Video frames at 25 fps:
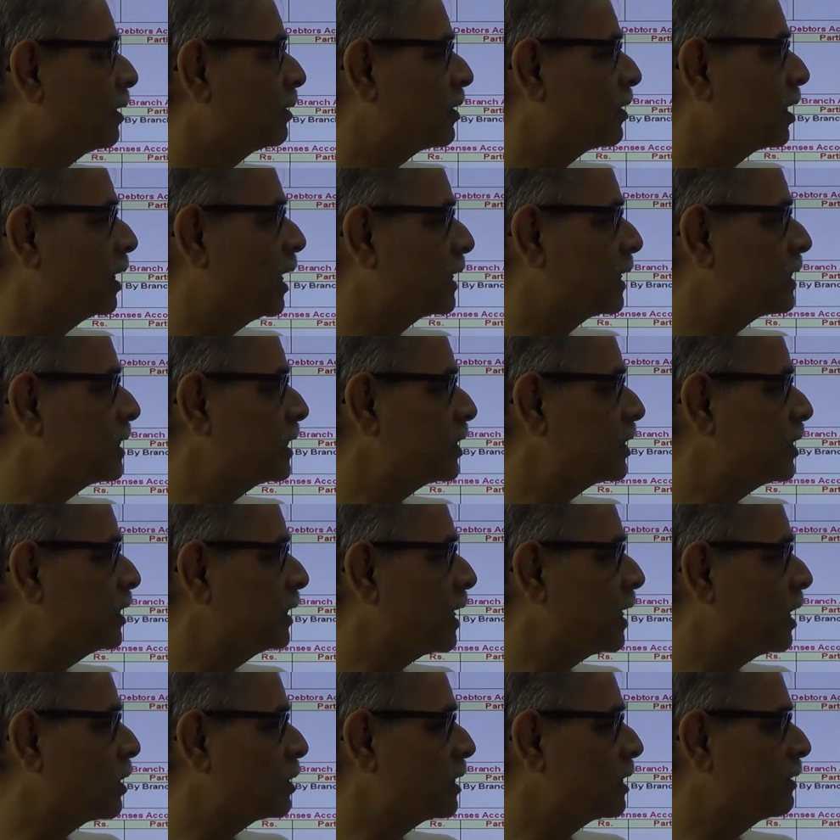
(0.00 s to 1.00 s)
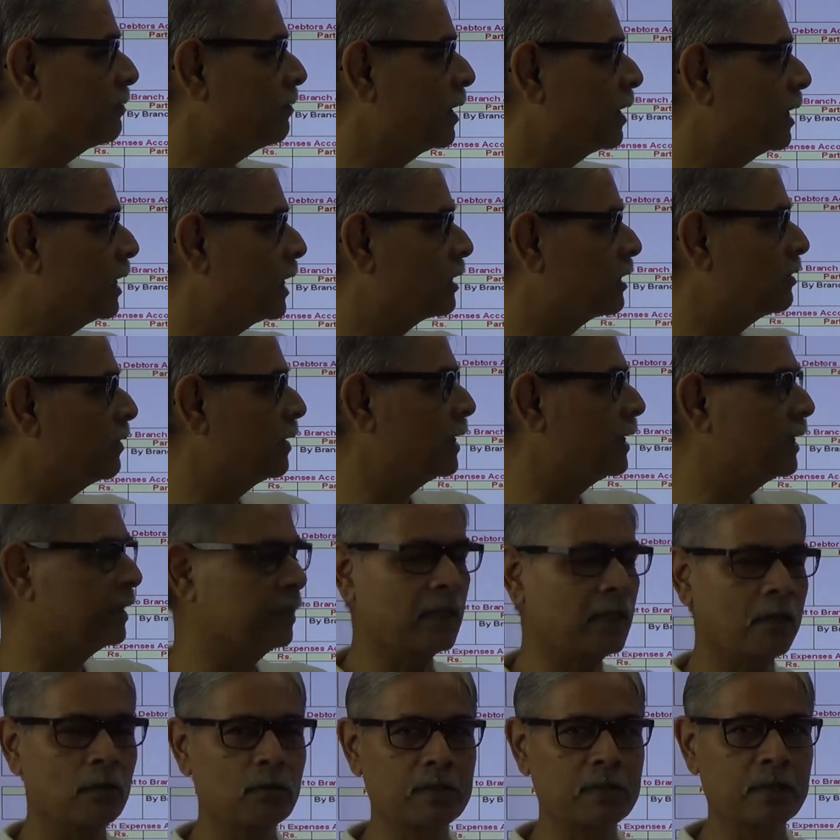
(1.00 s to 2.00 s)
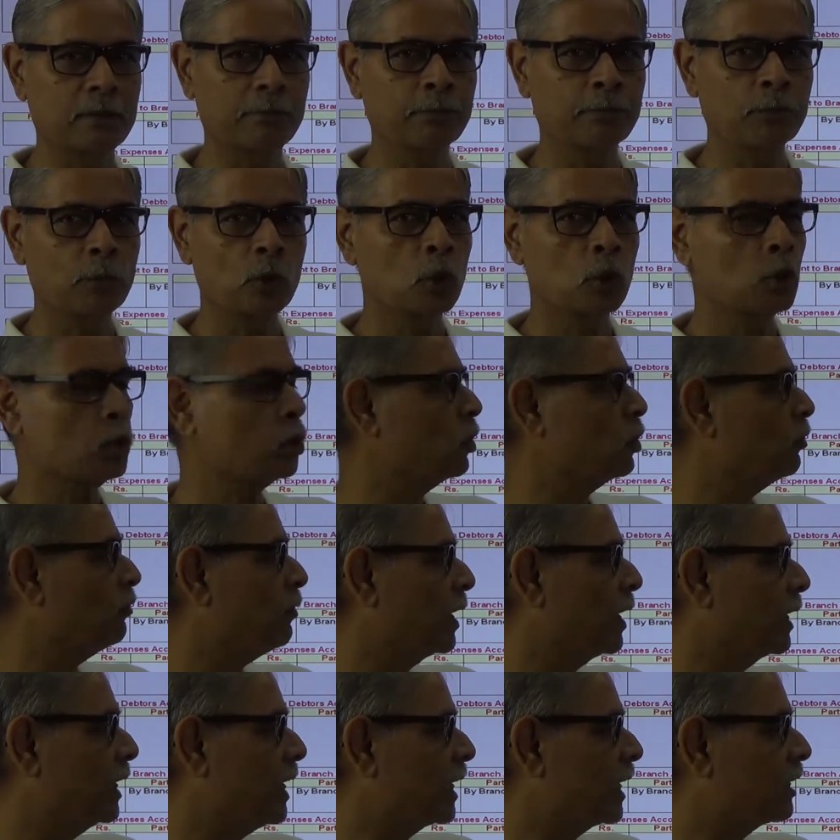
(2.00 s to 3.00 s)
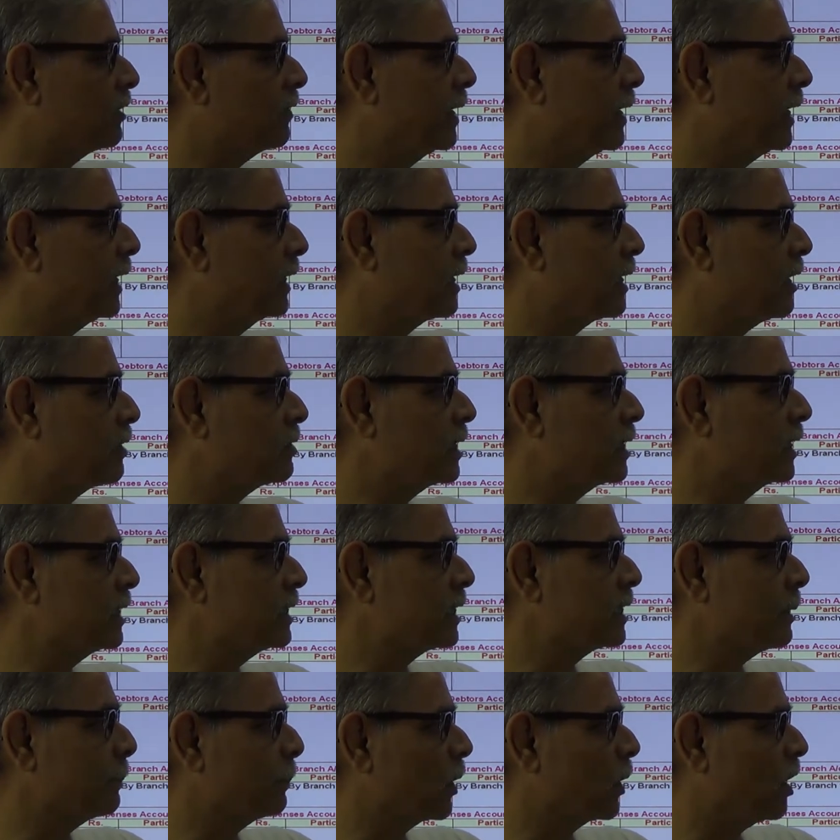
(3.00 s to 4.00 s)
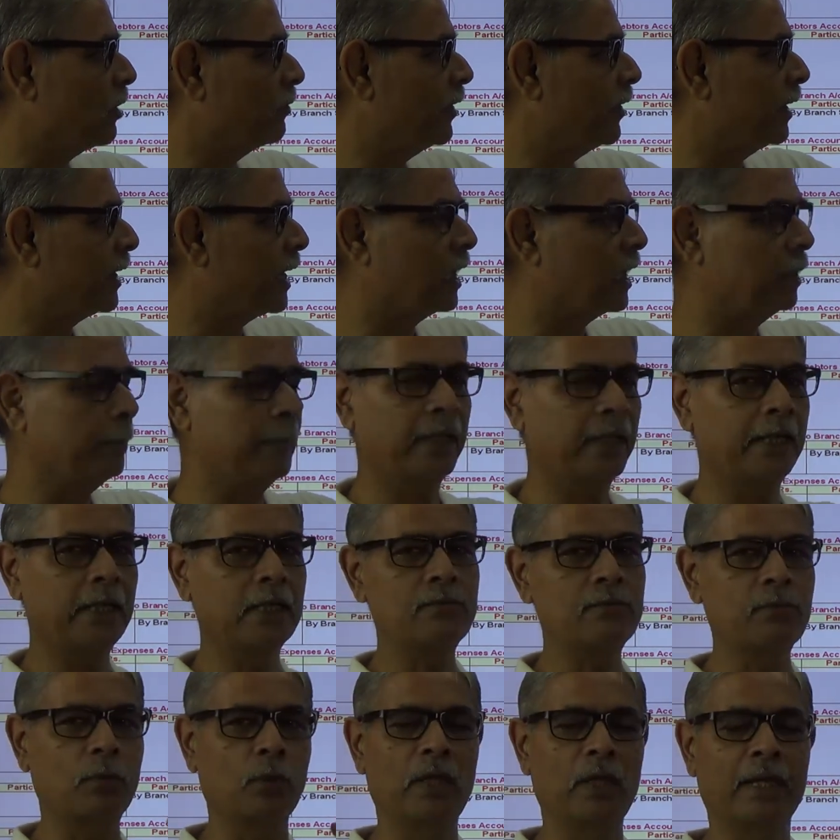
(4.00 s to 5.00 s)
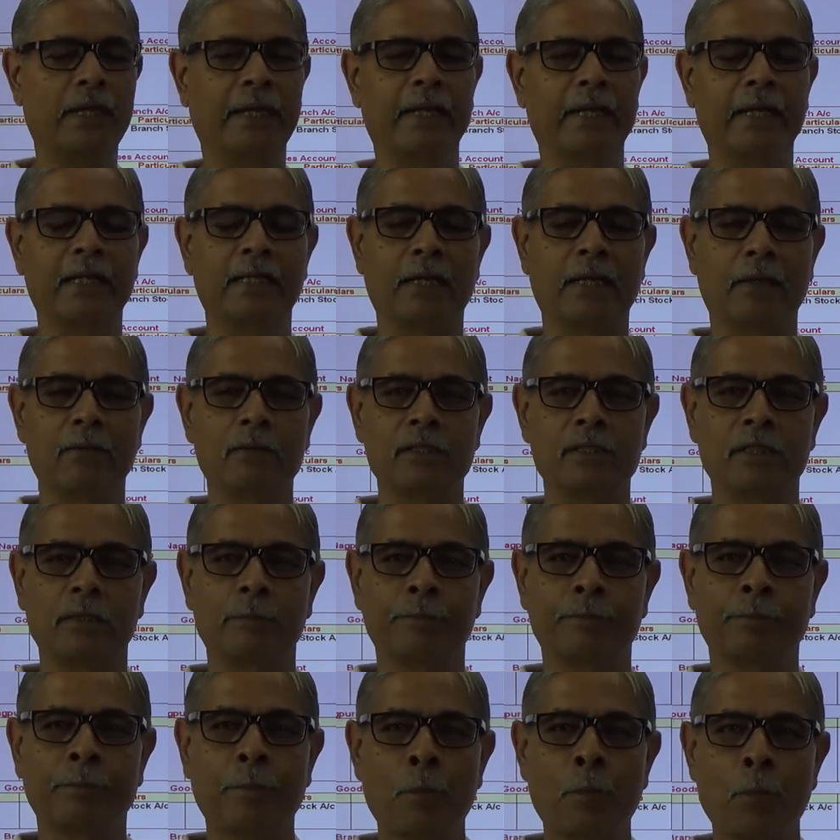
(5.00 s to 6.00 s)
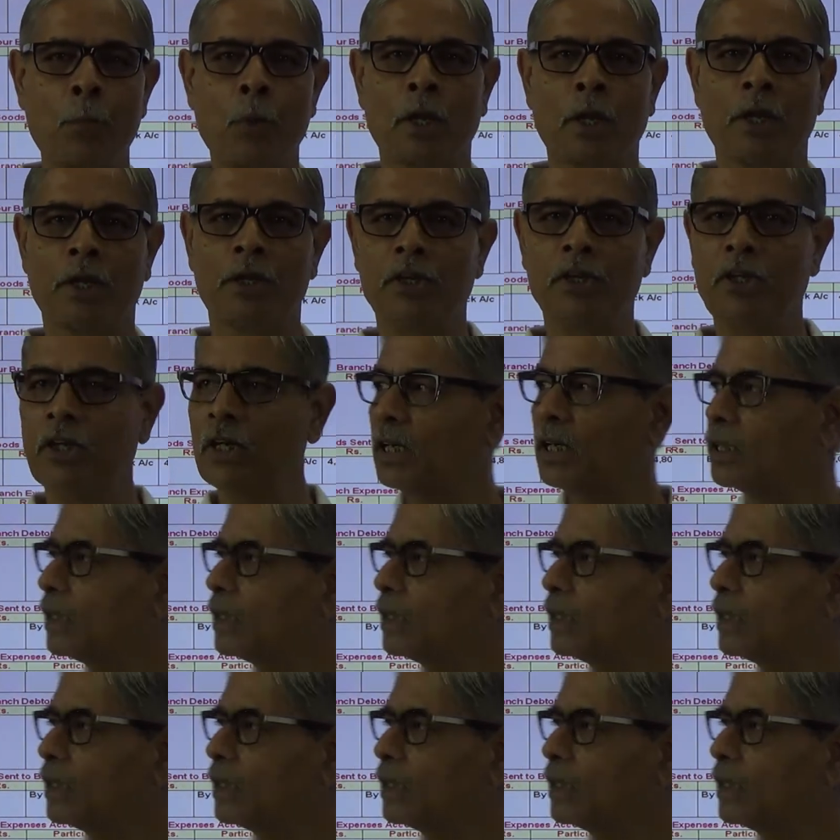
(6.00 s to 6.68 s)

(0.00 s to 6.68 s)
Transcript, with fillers: 3 lakh 60,000, 1 lakh 20,000. So 1 lakh 20,000 is the profit element in 4 lakh 80,000. Here